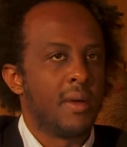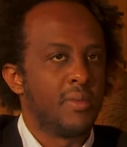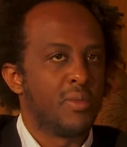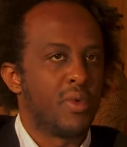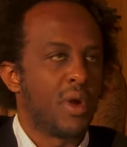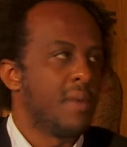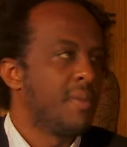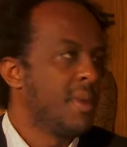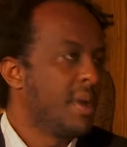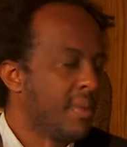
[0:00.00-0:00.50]

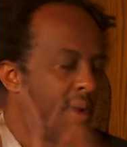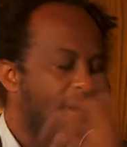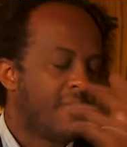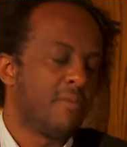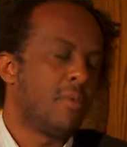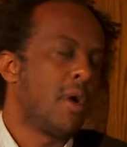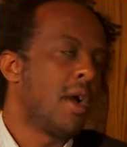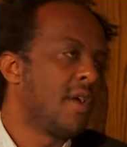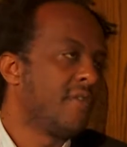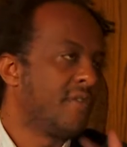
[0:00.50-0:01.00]
where I met my
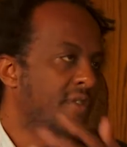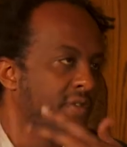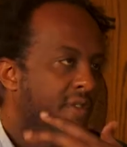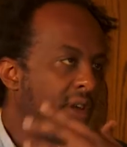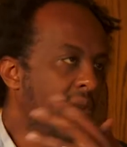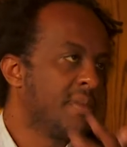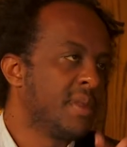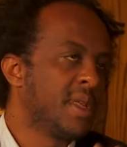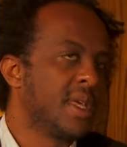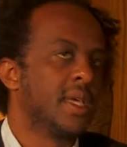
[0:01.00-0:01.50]
wife and
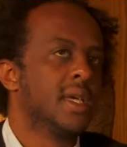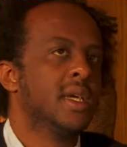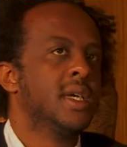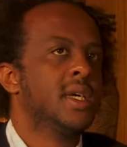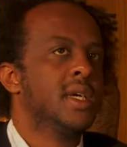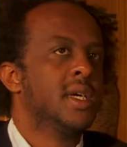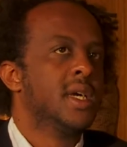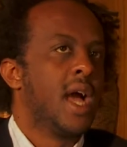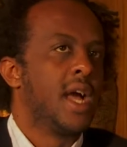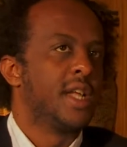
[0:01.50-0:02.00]
family.
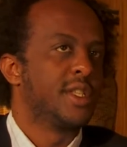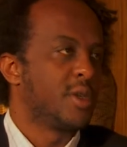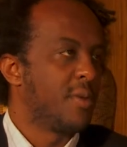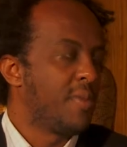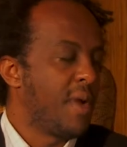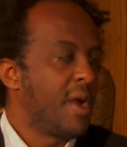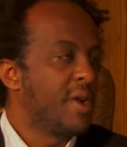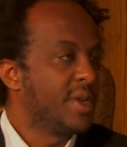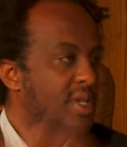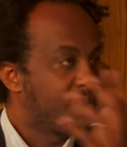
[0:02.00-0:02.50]
And so
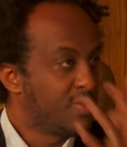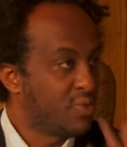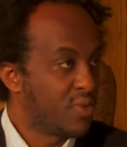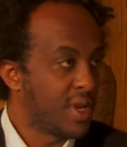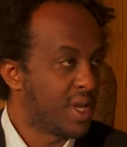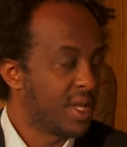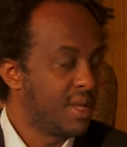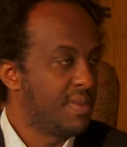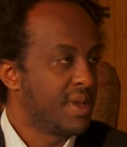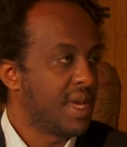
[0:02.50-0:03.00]
Paris
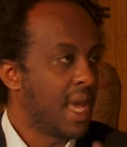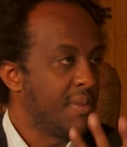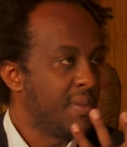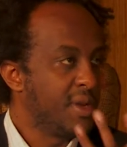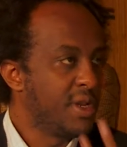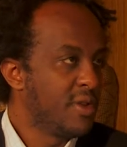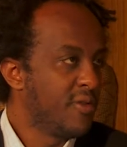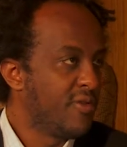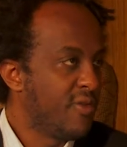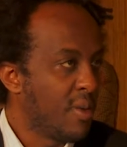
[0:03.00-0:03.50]
quickly became a
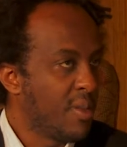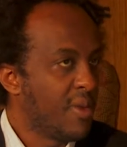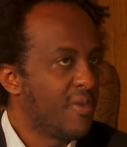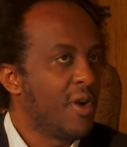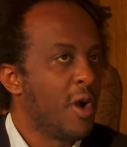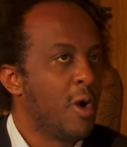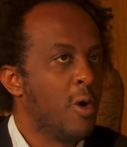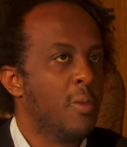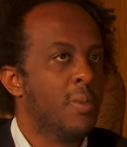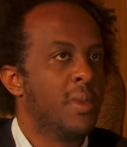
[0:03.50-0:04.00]
new form of
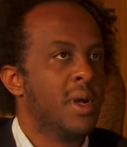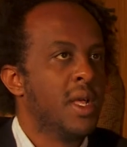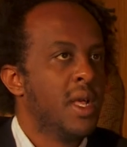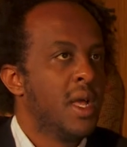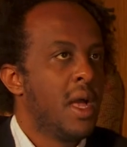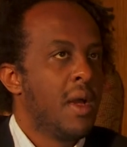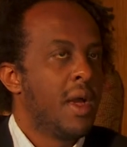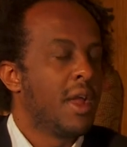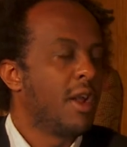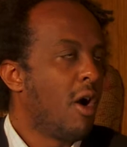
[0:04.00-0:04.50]
home.
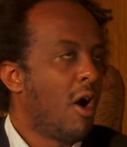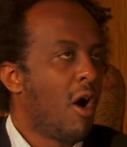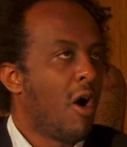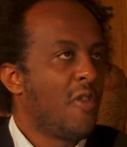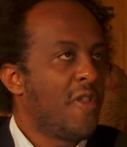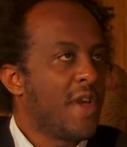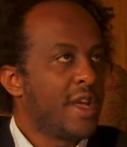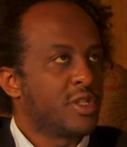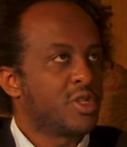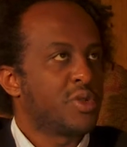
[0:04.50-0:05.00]
And all
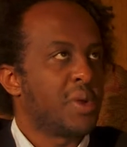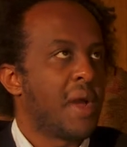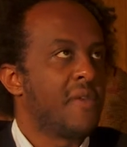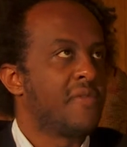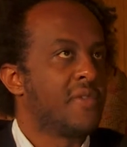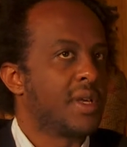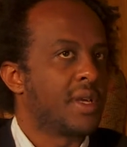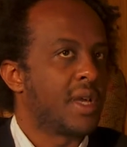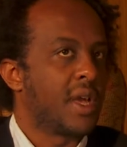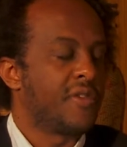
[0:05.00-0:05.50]
that
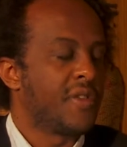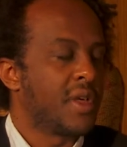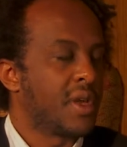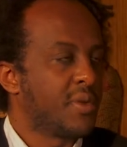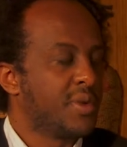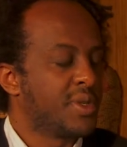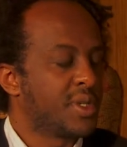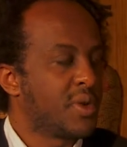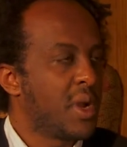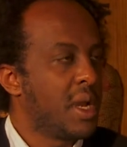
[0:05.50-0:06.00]
traveling, I think,
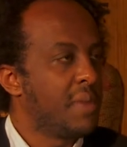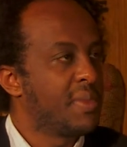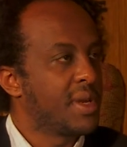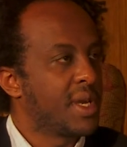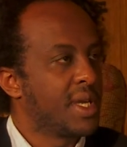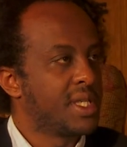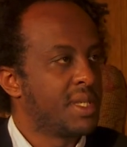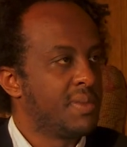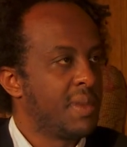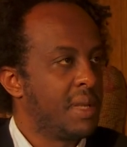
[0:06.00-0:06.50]
was great
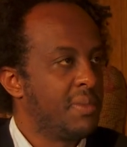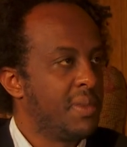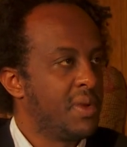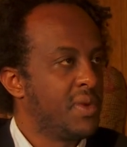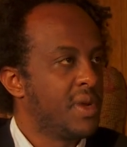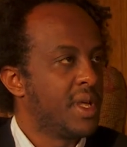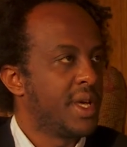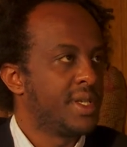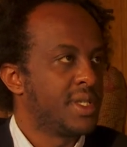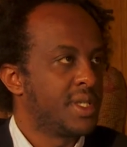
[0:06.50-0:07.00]
because it made me
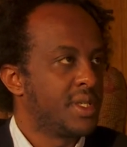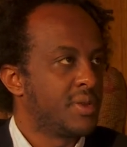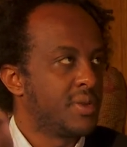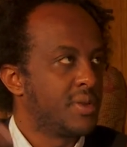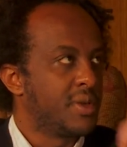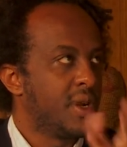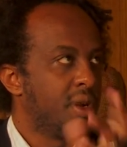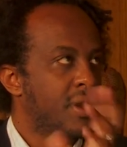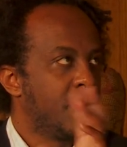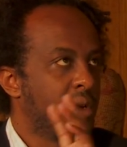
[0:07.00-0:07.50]
realize
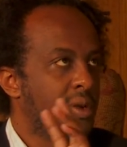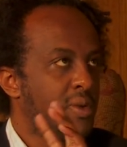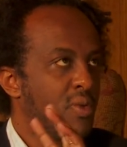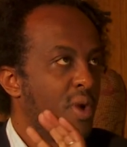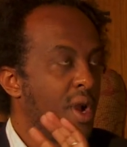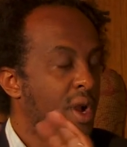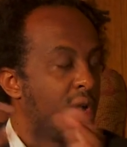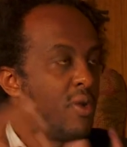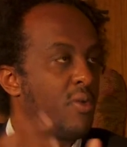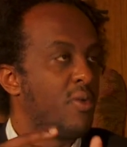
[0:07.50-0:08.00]

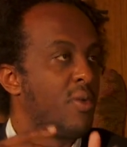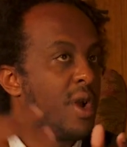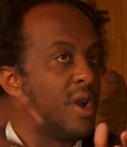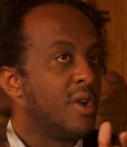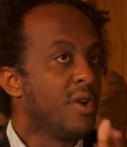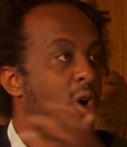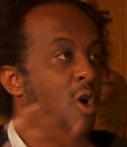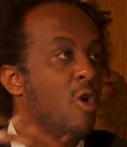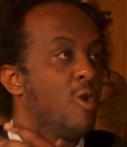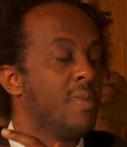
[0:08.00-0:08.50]

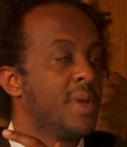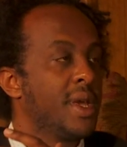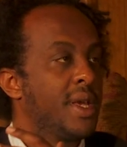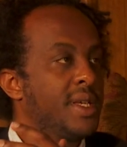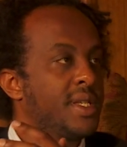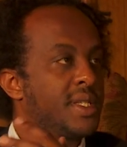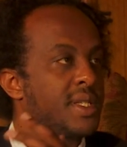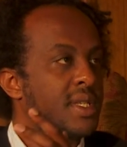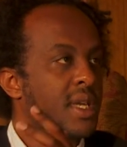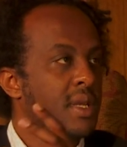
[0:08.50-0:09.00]
where home
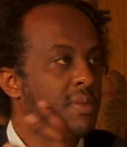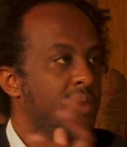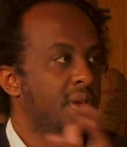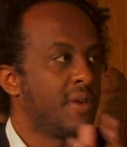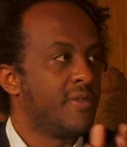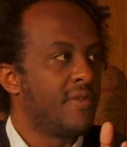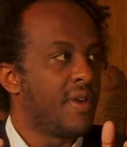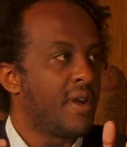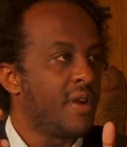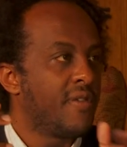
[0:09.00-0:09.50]
is can be
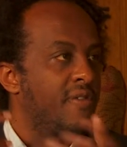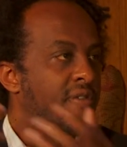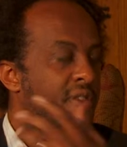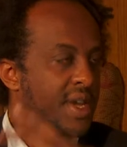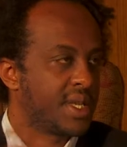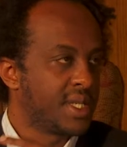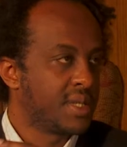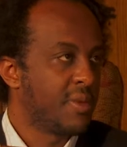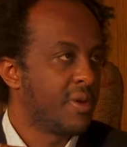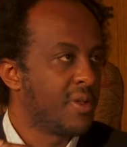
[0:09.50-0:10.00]
a very
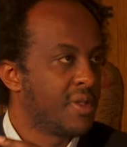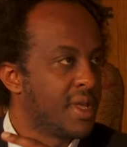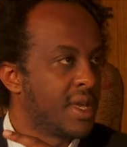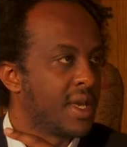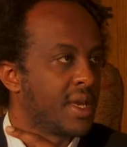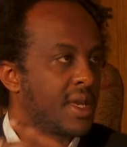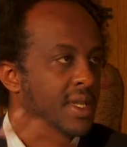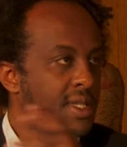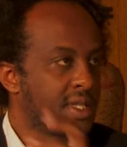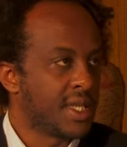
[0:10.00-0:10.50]
flexible
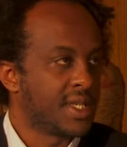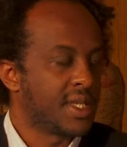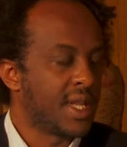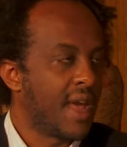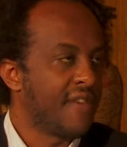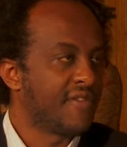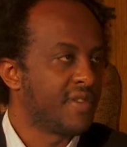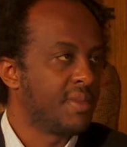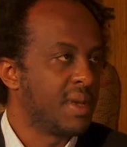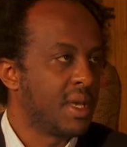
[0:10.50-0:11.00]
thing. It doesn't
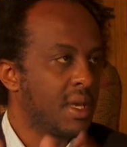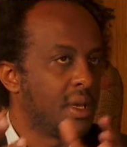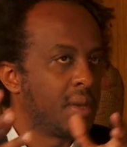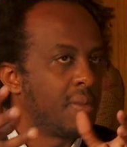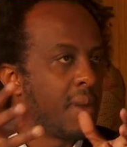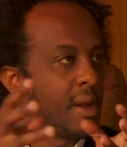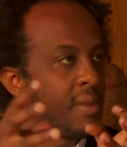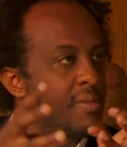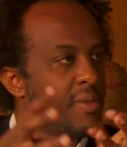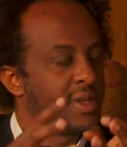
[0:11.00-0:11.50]
have to be
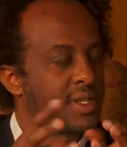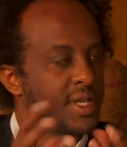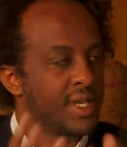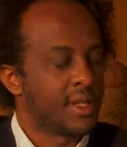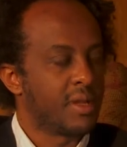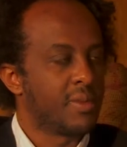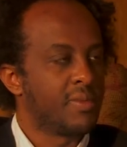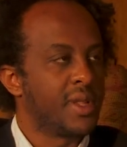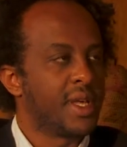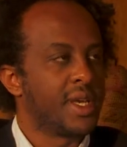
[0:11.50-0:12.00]
about a
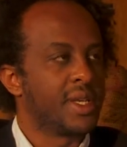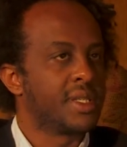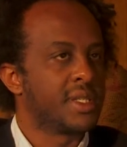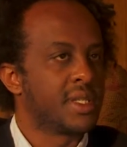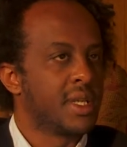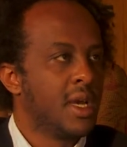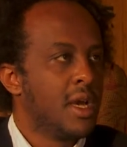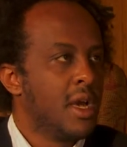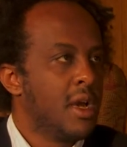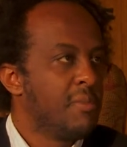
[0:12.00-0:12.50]
particular
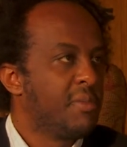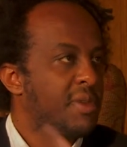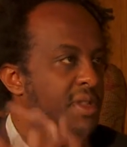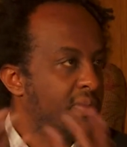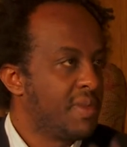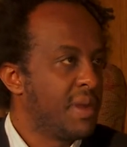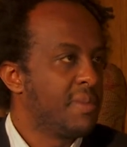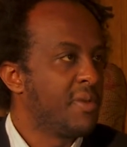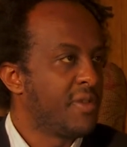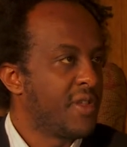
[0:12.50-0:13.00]
place, but the
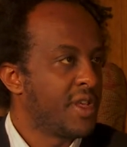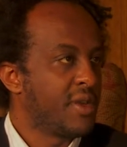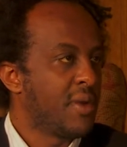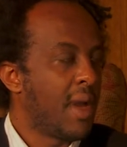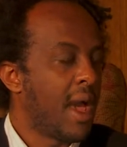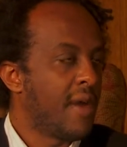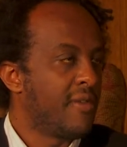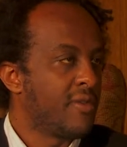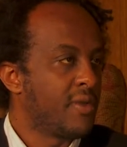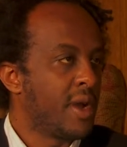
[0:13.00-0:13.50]
people that you
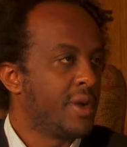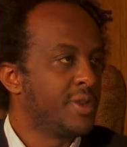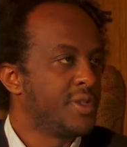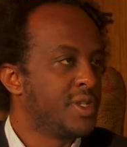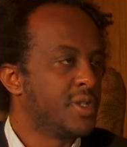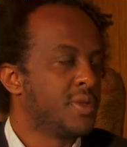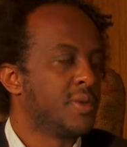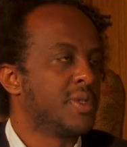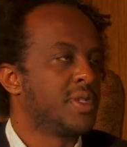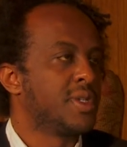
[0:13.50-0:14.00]
have around
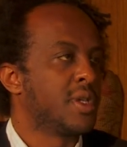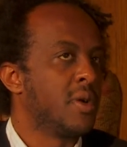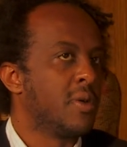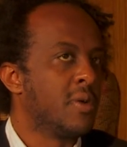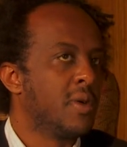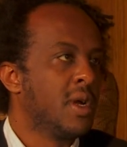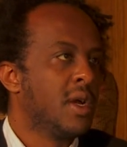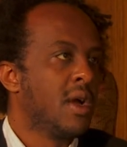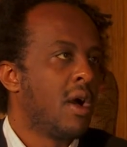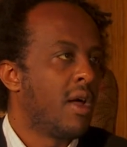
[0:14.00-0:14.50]
you. And so
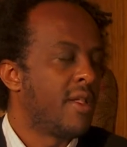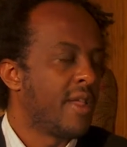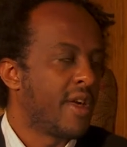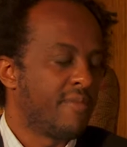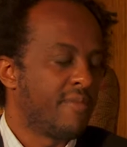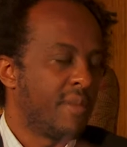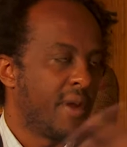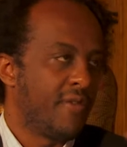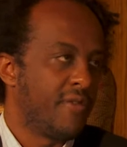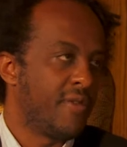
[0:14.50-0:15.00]
a
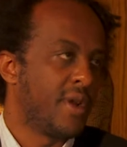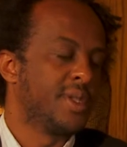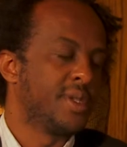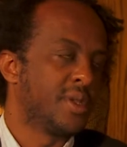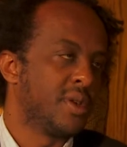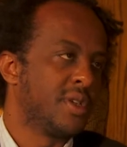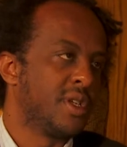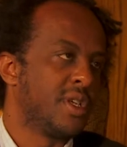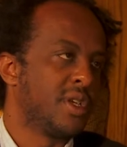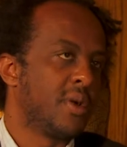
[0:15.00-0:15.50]
of my friends
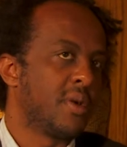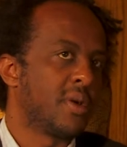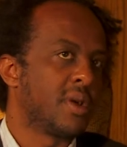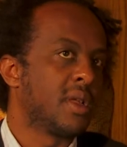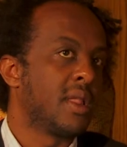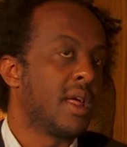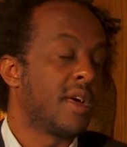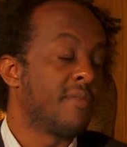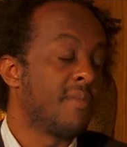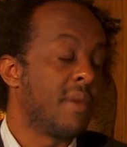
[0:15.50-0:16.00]
are in New York, a
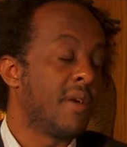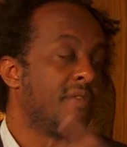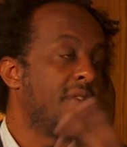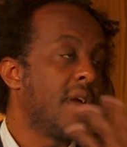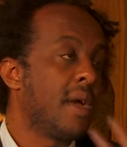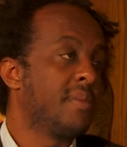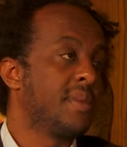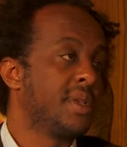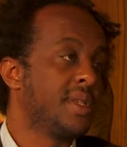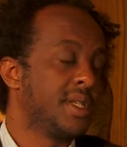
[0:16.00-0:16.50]
lot of my
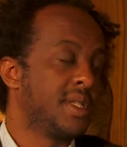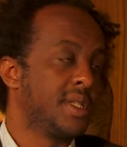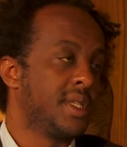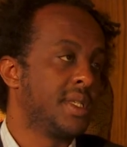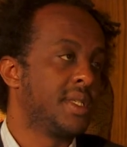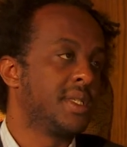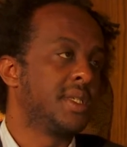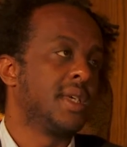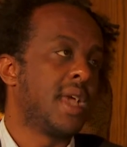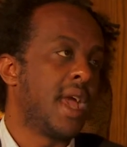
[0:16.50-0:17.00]
family's in
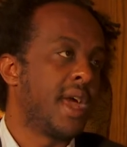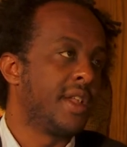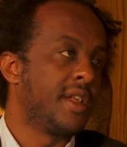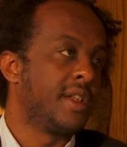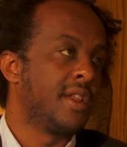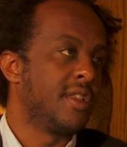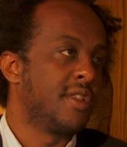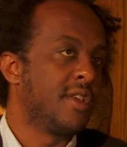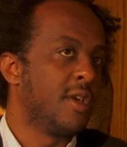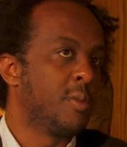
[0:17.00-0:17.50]
DC and in
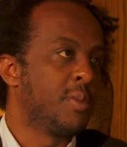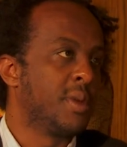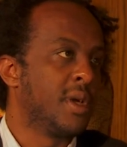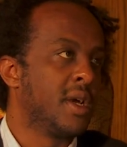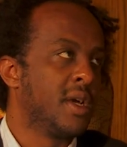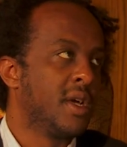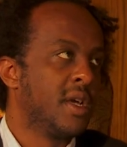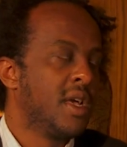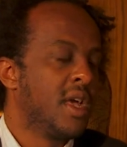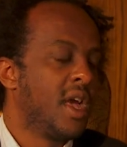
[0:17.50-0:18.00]

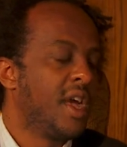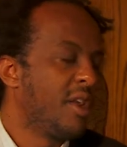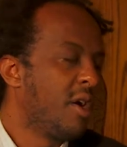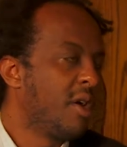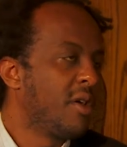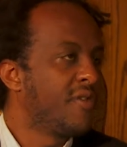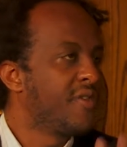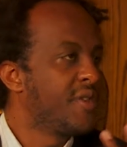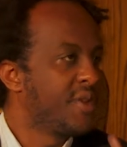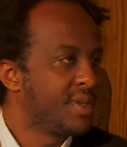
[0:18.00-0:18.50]
Ethiopia, and
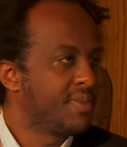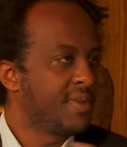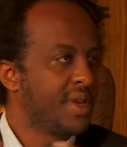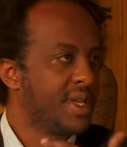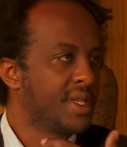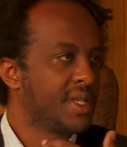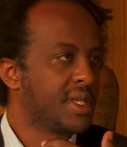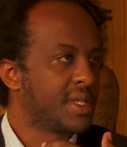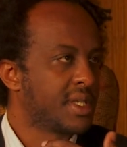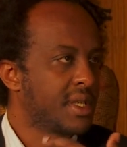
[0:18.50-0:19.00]
all of those
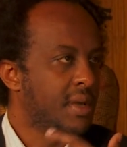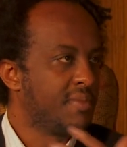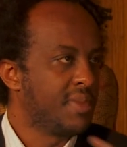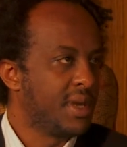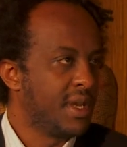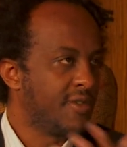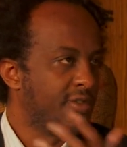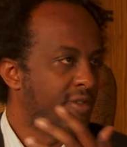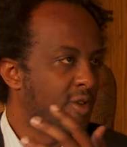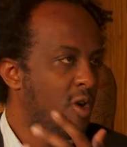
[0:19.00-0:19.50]
places
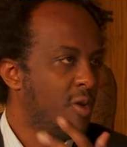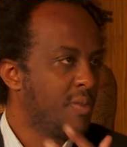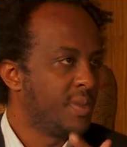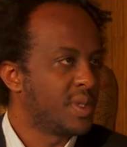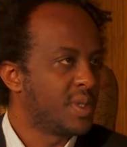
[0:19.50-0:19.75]
compete for home